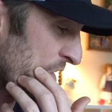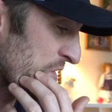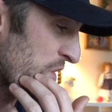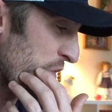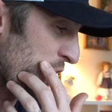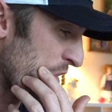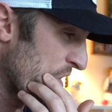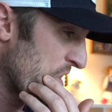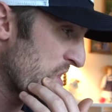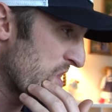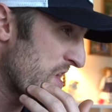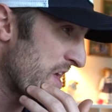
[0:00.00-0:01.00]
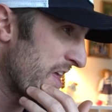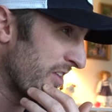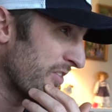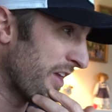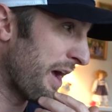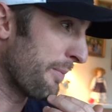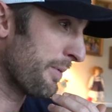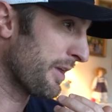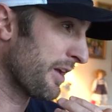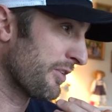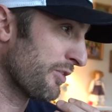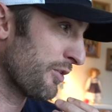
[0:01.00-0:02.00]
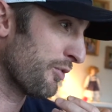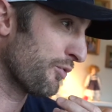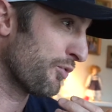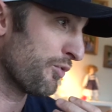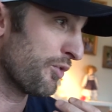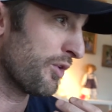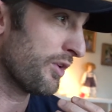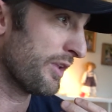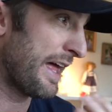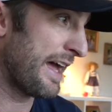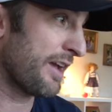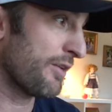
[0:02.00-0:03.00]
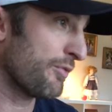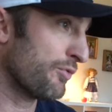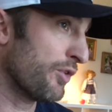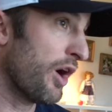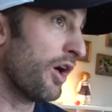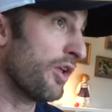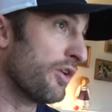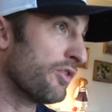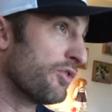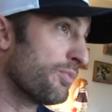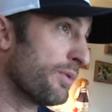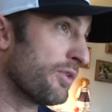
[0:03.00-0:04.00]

So it's not because of lack of knowledge,